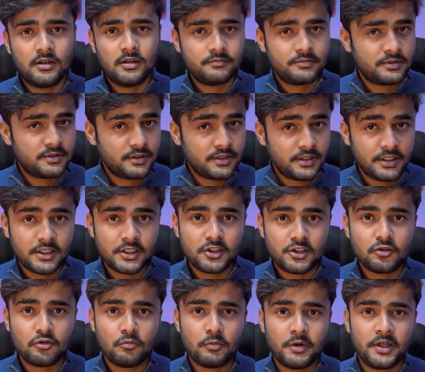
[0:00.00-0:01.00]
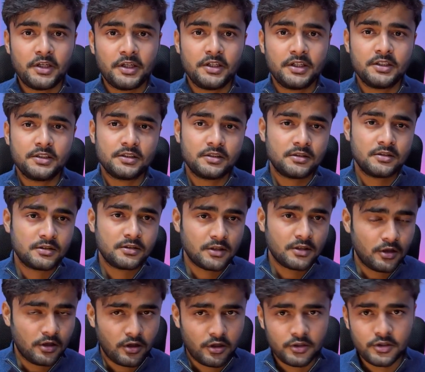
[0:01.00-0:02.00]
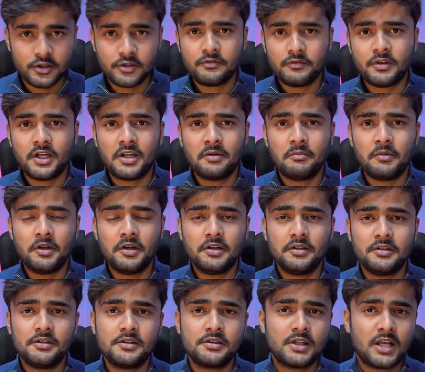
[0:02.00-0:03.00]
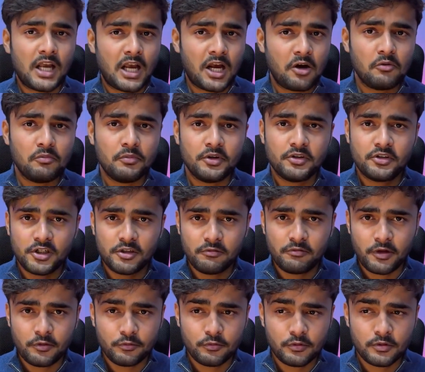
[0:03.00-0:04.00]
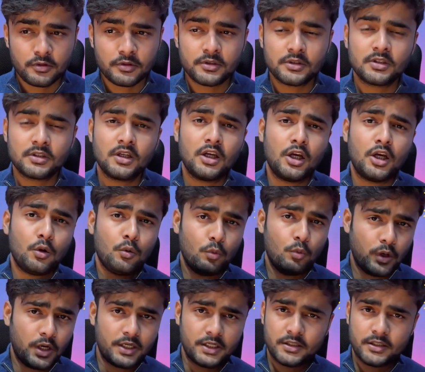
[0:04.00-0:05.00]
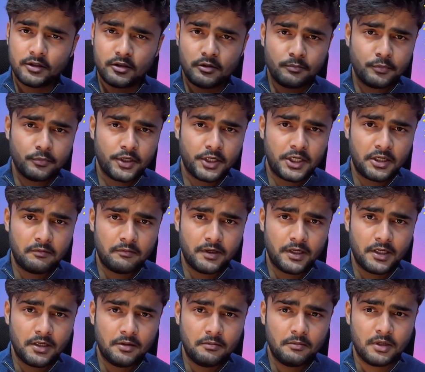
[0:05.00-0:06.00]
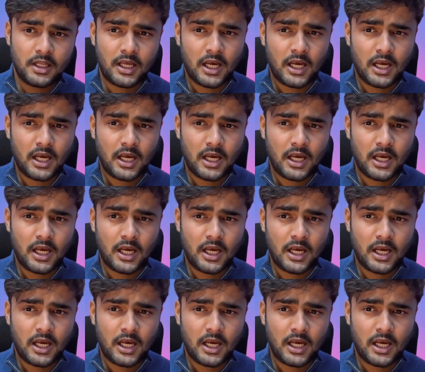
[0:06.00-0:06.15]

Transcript: see the documentations, learn the fundamentals, how Metal works, what are the component available,